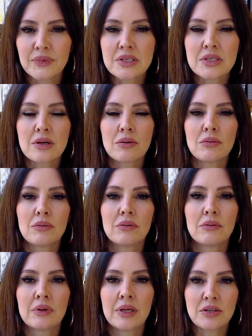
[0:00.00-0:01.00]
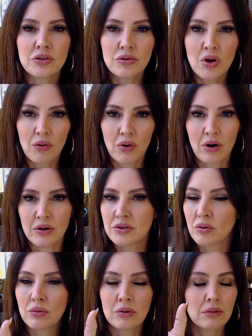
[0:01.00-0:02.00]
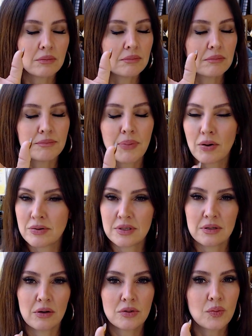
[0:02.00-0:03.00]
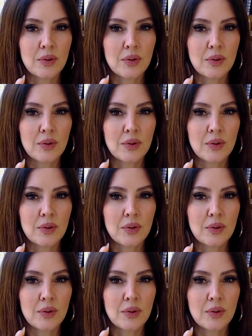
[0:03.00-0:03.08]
So get your note cards or Post-it notes,